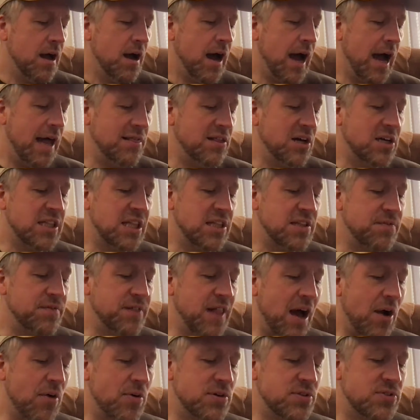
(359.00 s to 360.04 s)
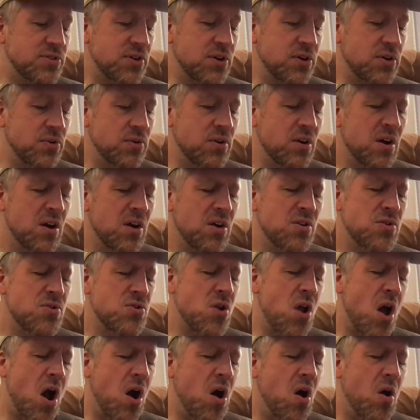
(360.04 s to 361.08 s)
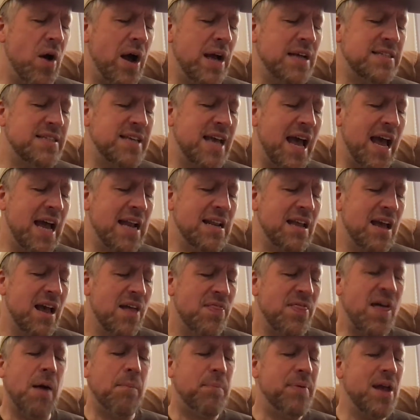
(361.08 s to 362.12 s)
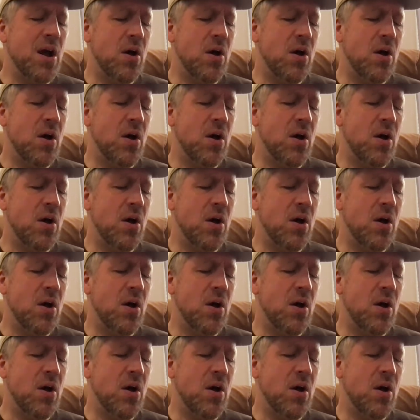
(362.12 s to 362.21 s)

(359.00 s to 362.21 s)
I looked at the flowers too. No, I said, they'll be